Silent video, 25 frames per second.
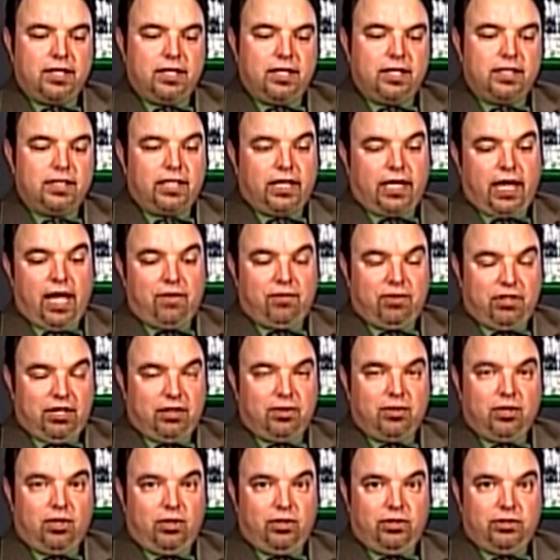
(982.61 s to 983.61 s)
like having
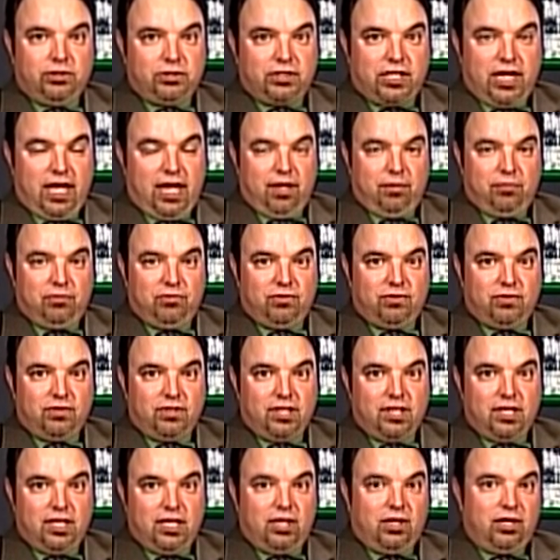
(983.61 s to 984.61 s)
all those games
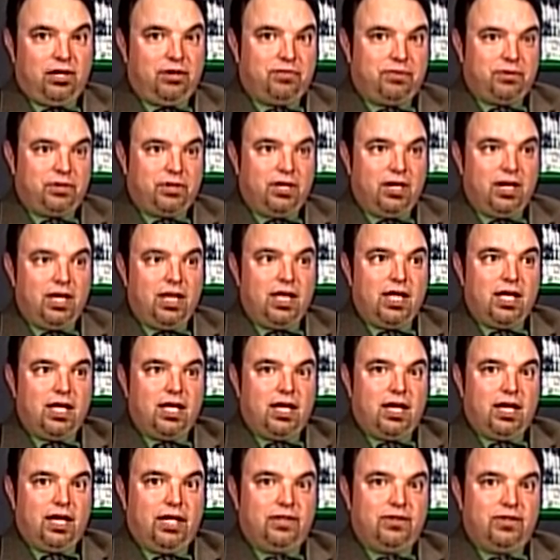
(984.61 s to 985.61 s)
in Hartford,
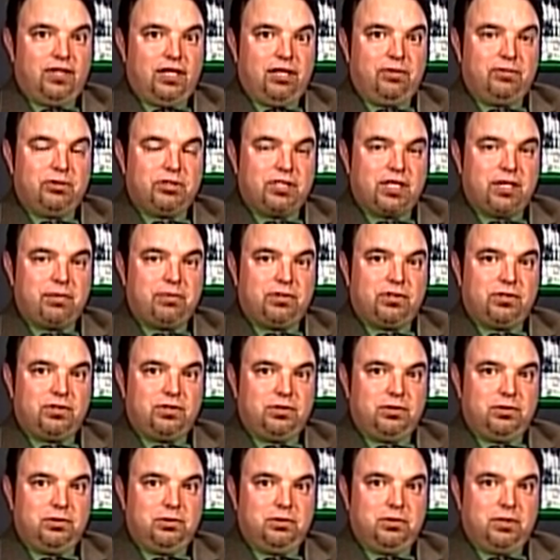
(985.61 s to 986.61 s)
Dean was able
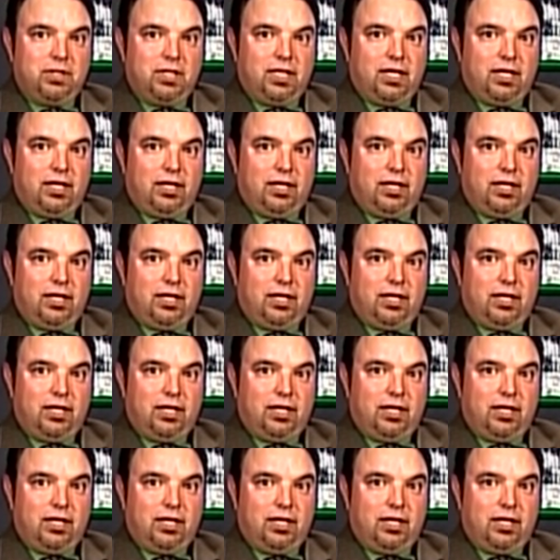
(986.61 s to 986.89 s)
to,